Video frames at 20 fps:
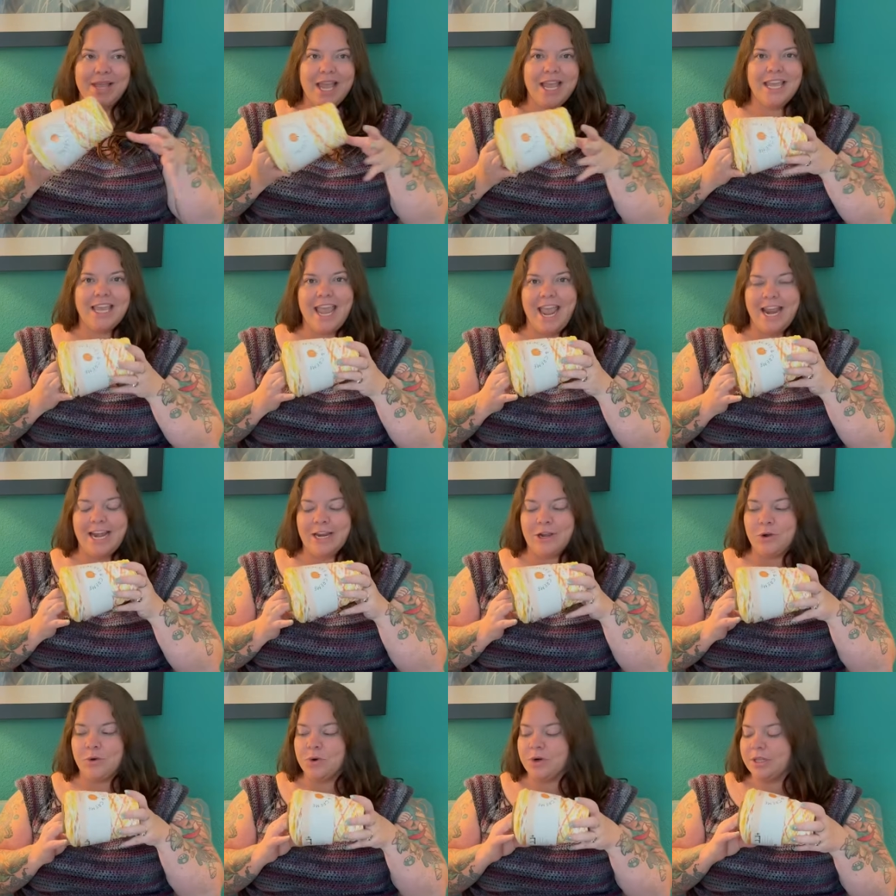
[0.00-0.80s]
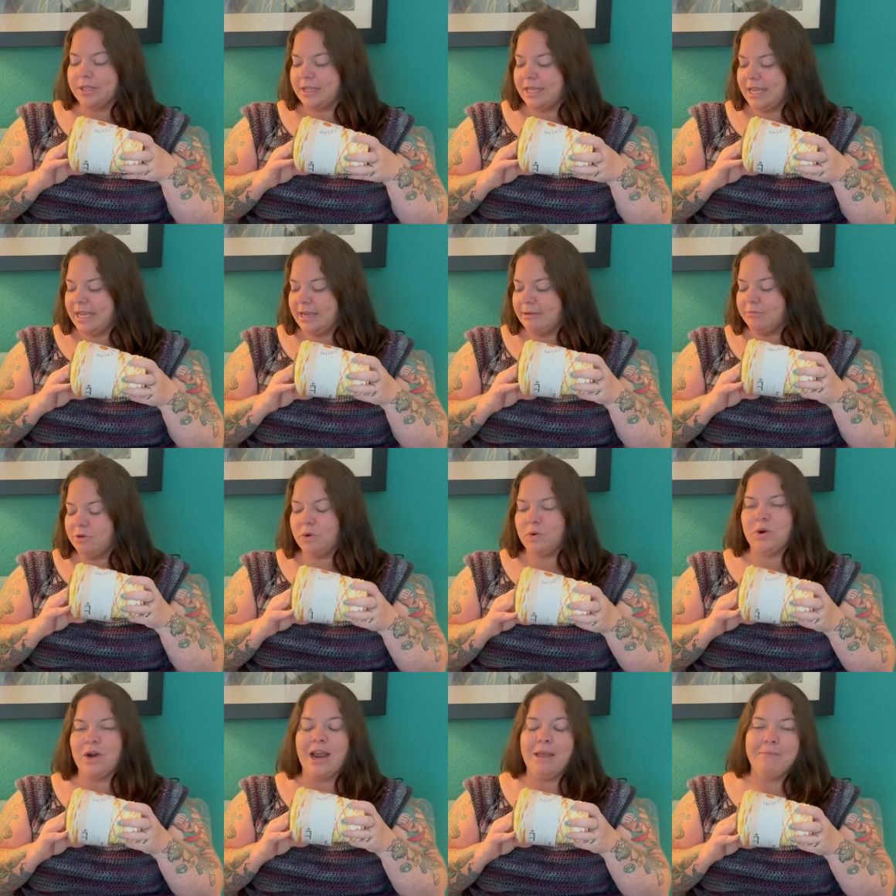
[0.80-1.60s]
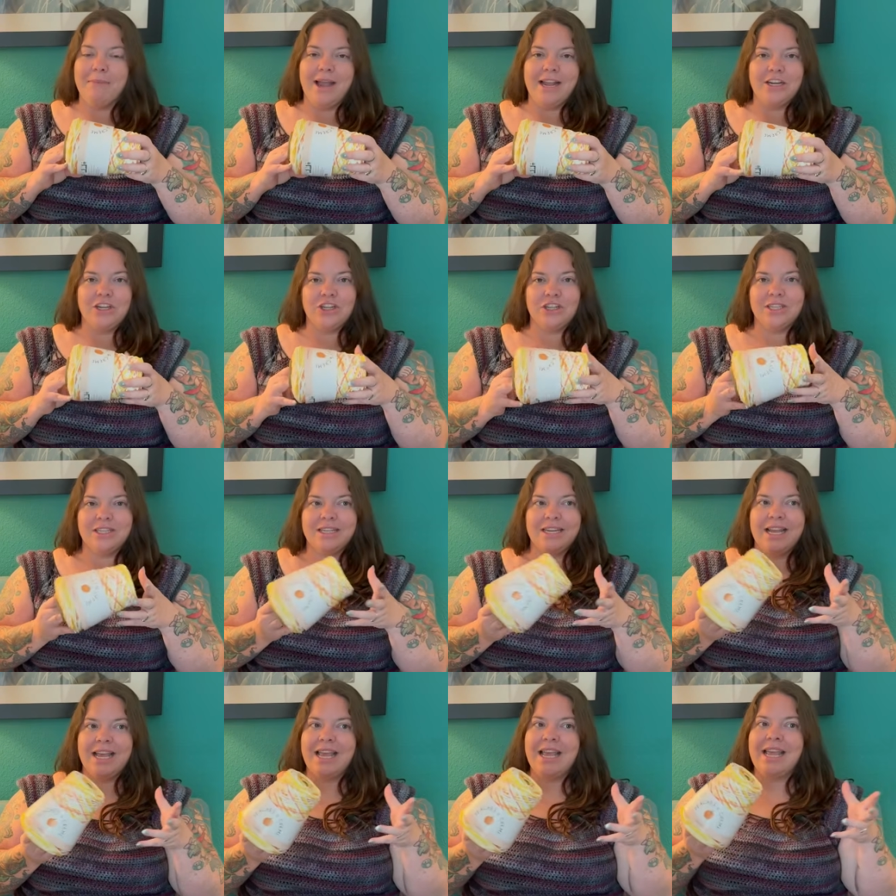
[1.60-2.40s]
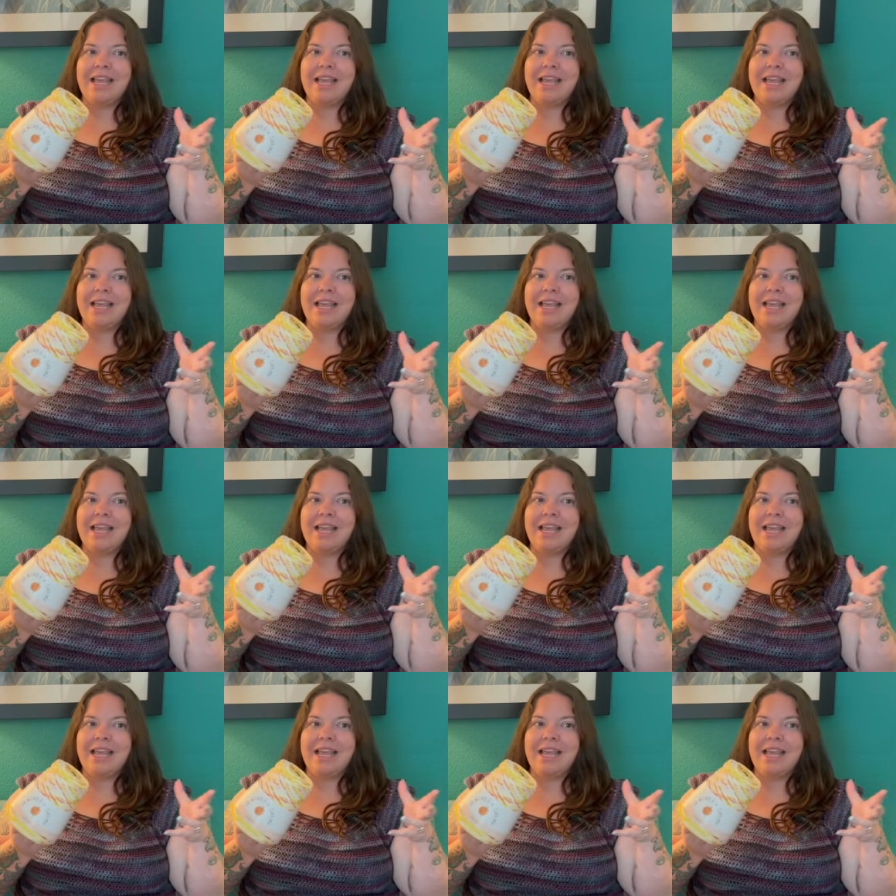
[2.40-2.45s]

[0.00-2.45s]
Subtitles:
candy corn themed, or I might just